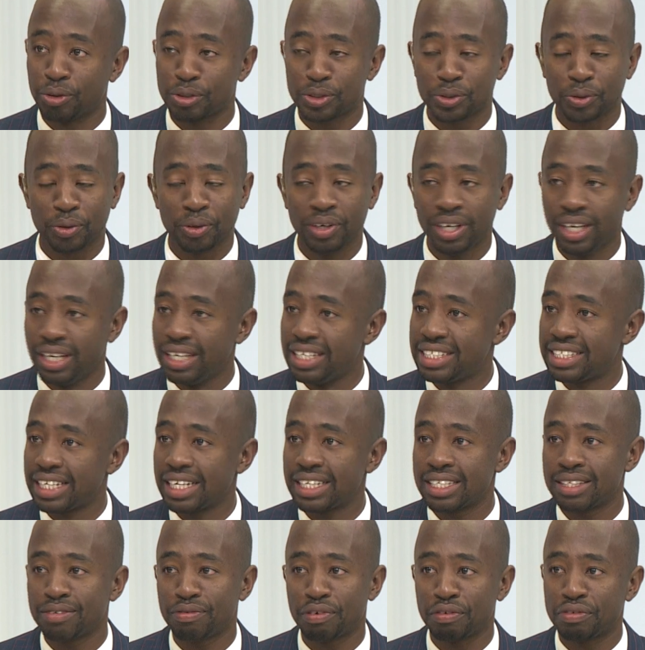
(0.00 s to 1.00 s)
So
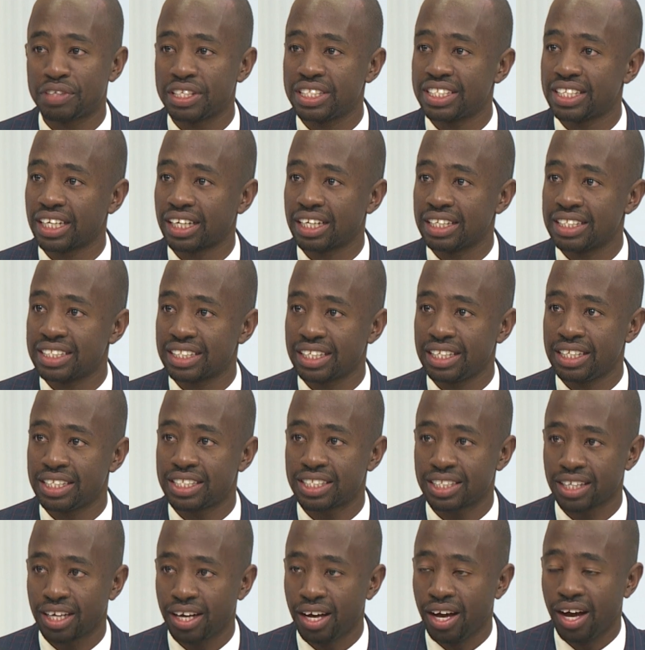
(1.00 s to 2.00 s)
10, 15 seconds
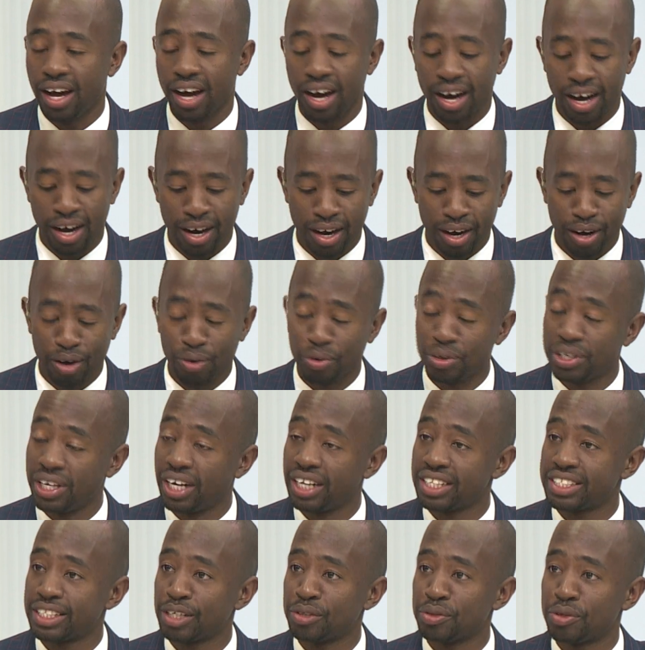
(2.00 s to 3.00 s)
each. I would
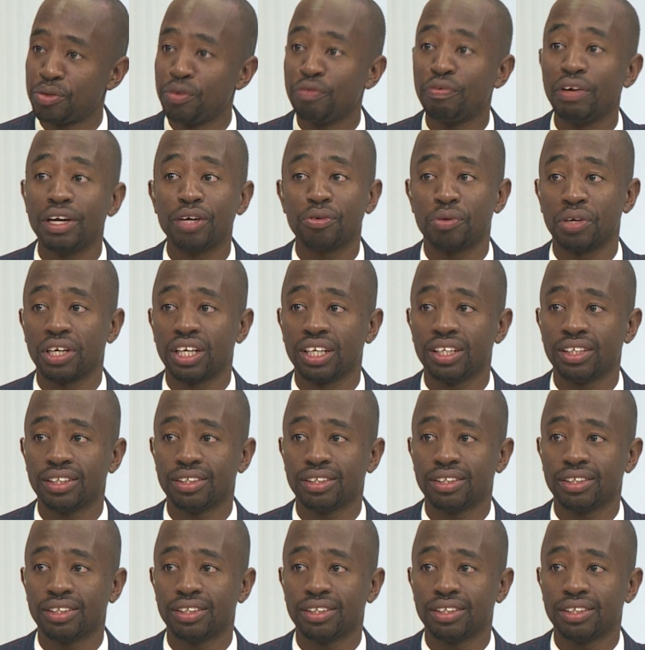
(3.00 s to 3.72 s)
answer with you very quickly.